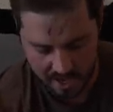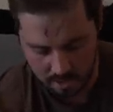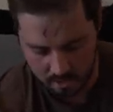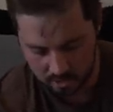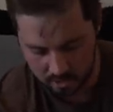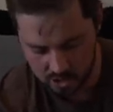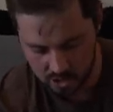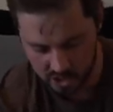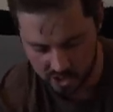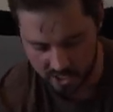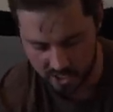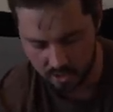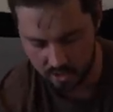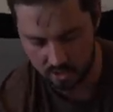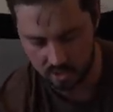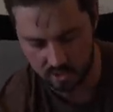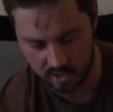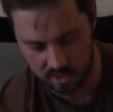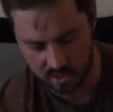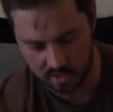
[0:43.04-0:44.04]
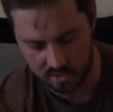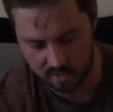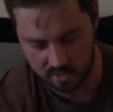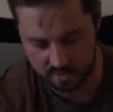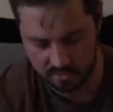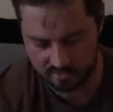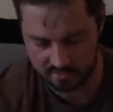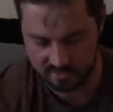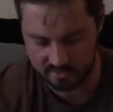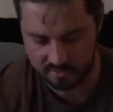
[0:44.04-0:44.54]
outer shell
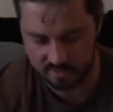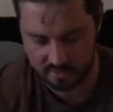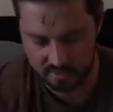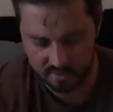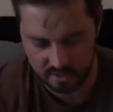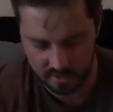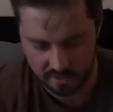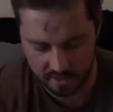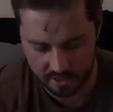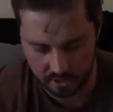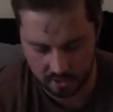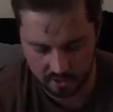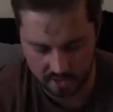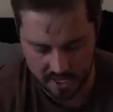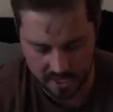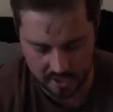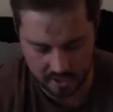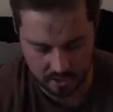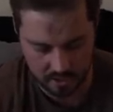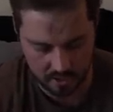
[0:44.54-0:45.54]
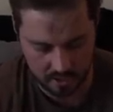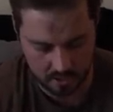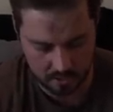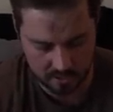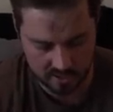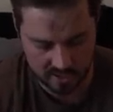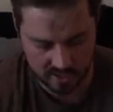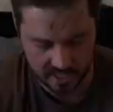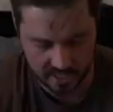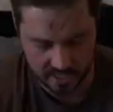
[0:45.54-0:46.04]
of their rain gear, I
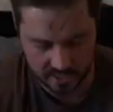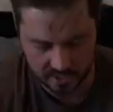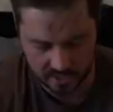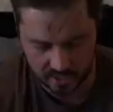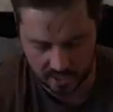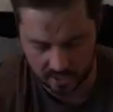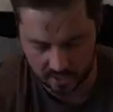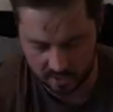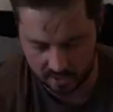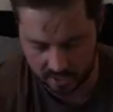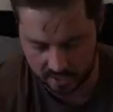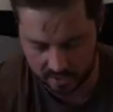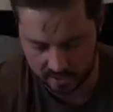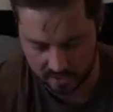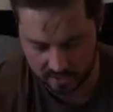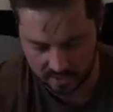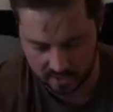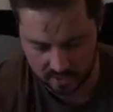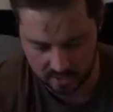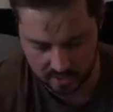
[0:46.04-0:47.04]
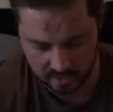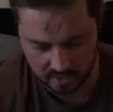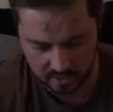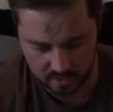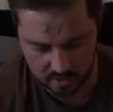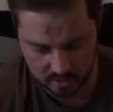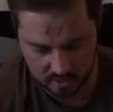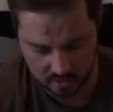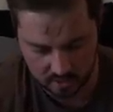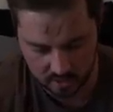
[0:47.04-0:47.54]
would say, kind of like the
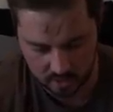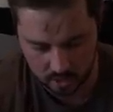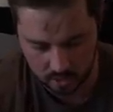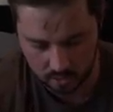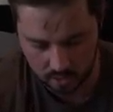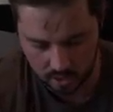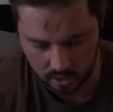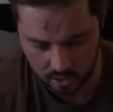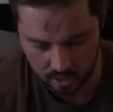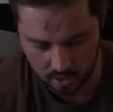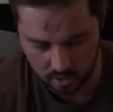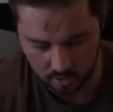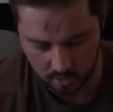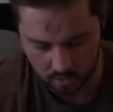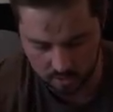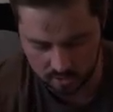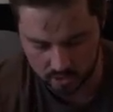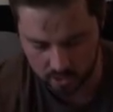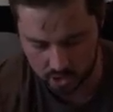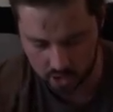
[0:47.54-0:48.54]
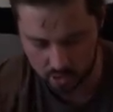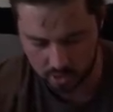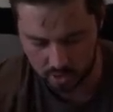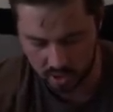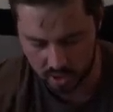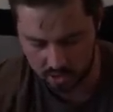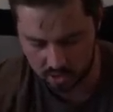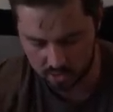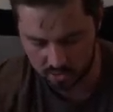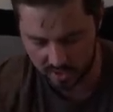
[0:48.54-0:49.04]
Yukon or the
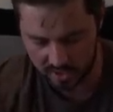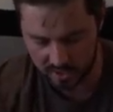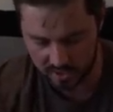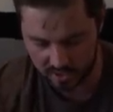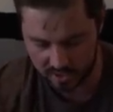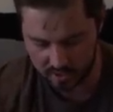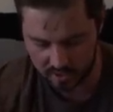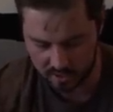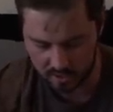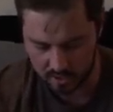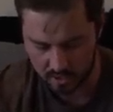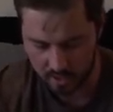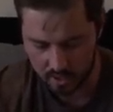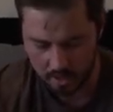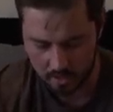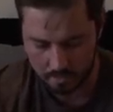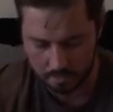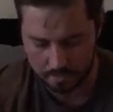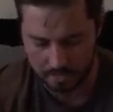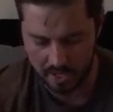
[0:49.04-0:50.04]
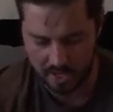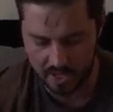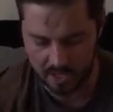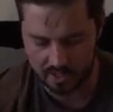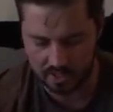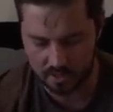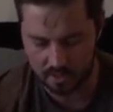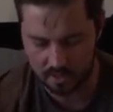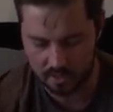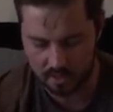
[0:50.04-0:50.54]
Chugach rain gear,
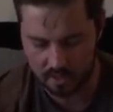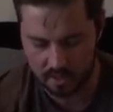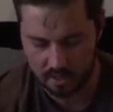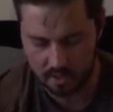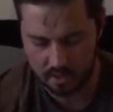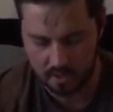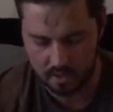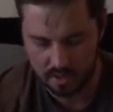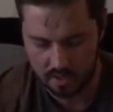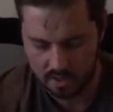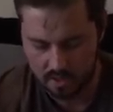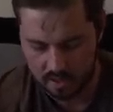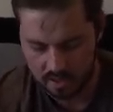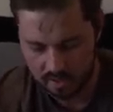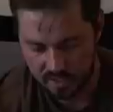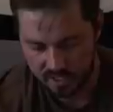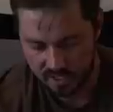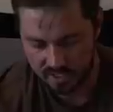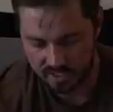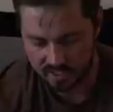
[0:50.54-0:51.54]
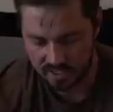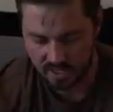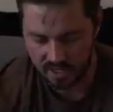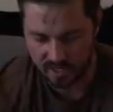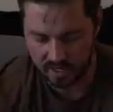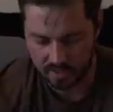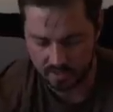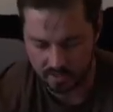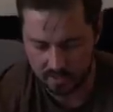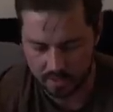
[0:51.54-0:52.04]
but it's
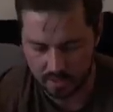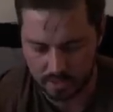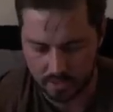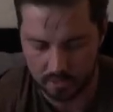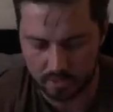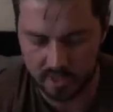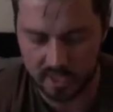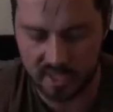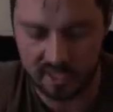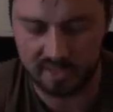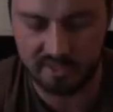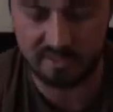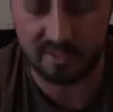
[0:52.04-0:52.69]
got three D